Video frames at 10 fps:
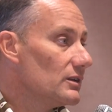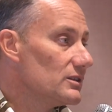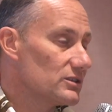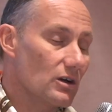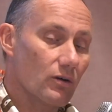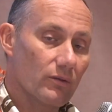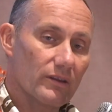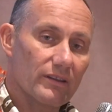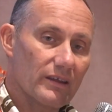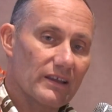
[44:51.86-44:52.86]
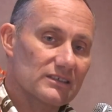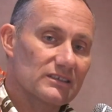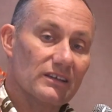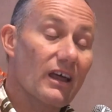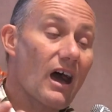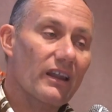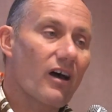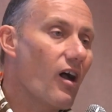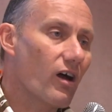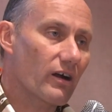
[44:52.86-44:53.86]
So it's not
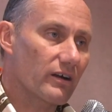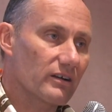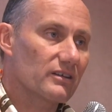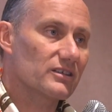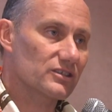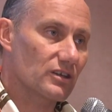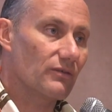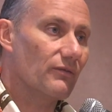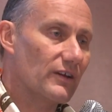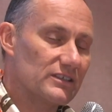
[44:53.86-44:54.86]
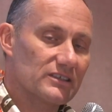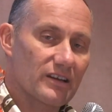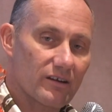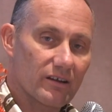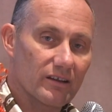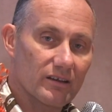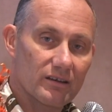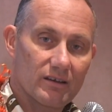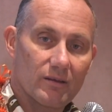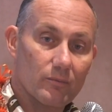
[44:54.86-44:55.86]
hard to serve a vegetarian
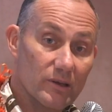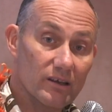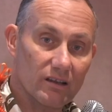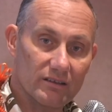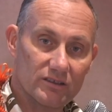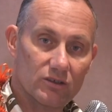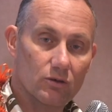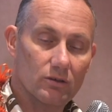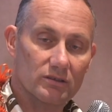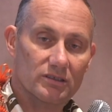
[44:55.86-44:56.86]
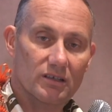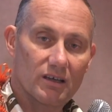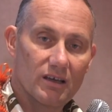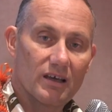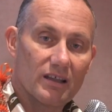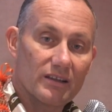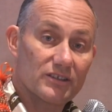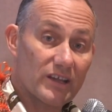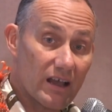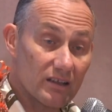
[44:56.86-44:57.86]
meal in the schools. The
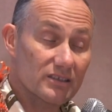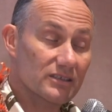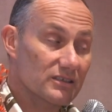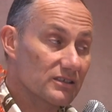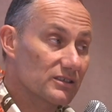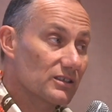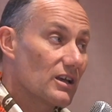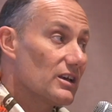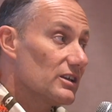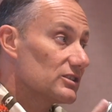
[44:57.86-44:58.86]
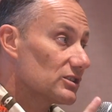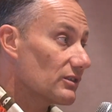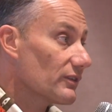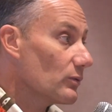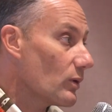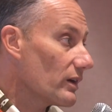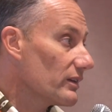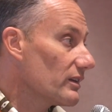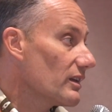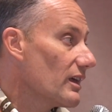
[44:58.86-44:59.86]
challenge is serving
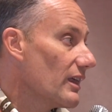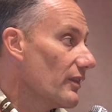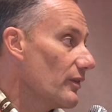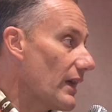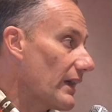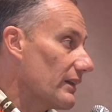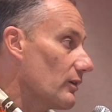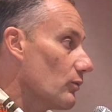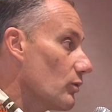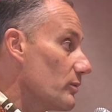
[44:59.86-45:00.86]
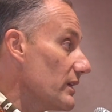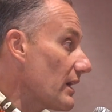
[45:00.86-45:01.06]
one that will be